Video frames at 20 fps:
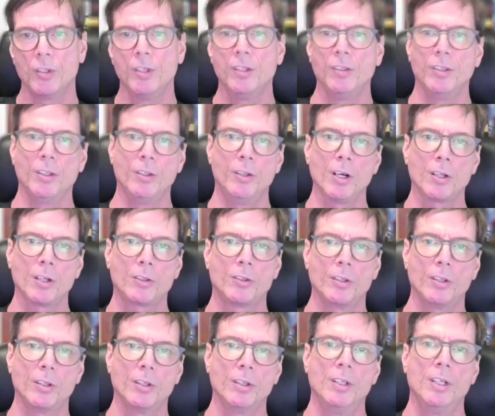the
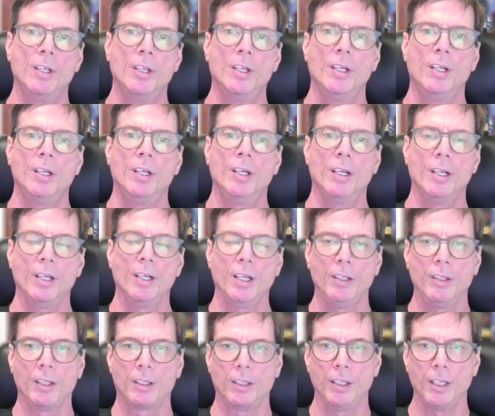doctor
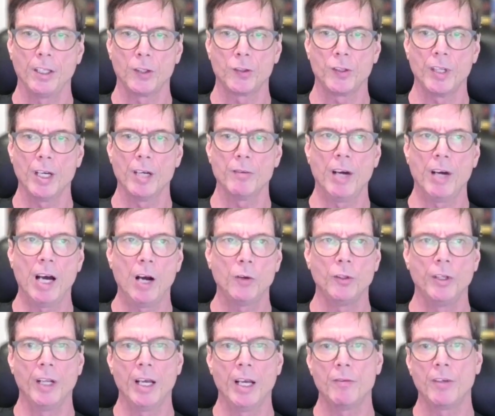and the clinic staff how
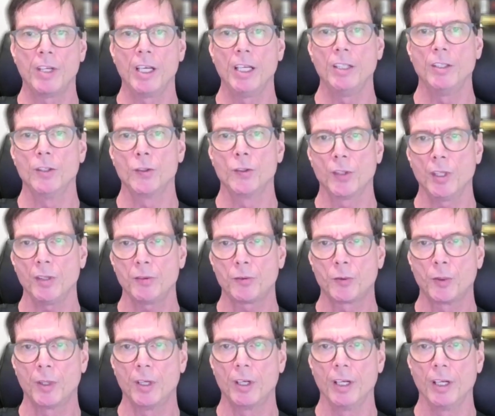to navigate the
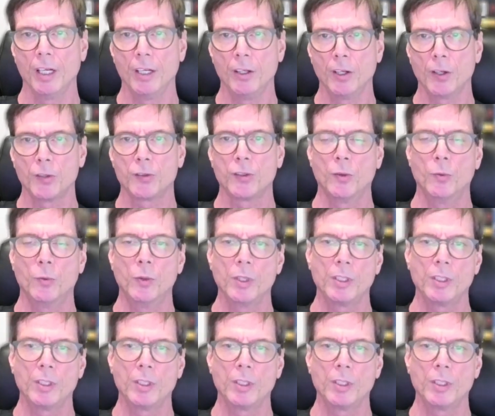software and also what